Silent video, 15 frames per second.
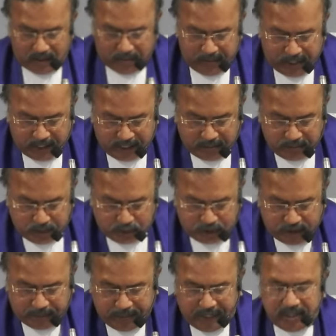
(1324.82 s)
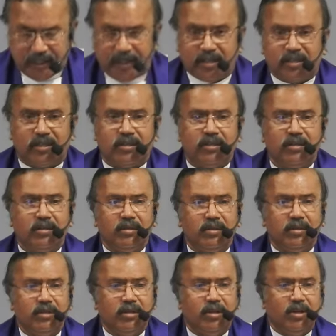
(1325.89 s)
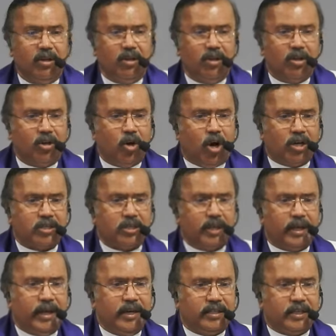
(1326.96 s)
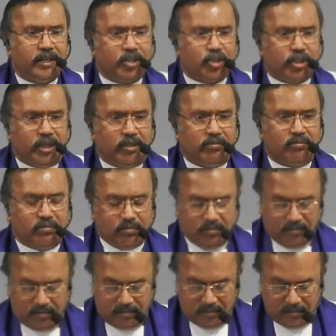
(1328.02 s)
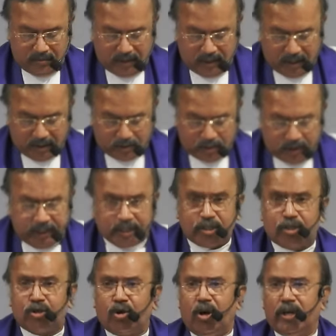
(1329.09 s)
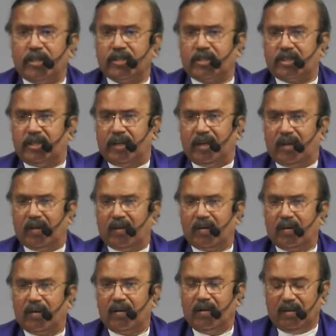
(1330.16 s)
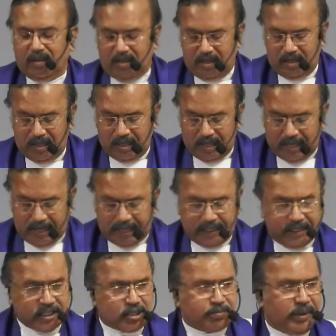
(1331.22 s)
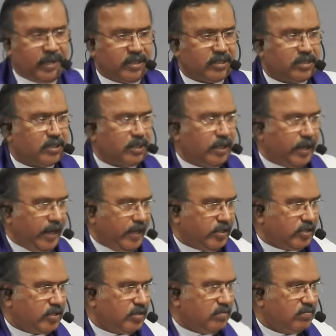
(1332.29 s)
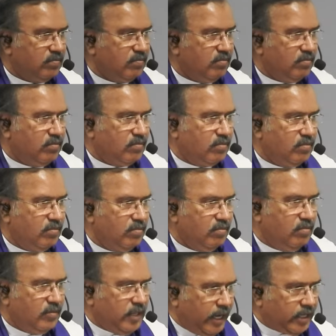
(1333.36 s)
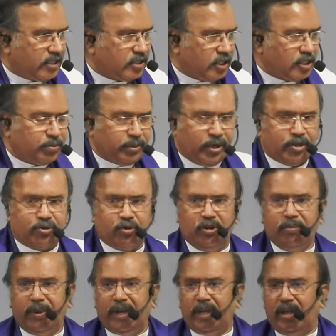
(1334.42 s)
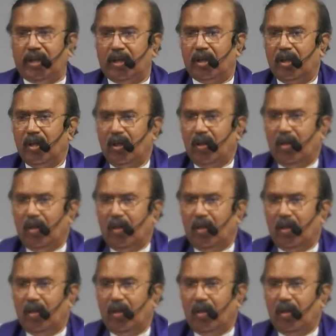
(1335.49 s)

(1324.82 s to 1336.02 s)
The burning bush represents God's intention to destroy sin and dispense grace. That is the spiritual meaning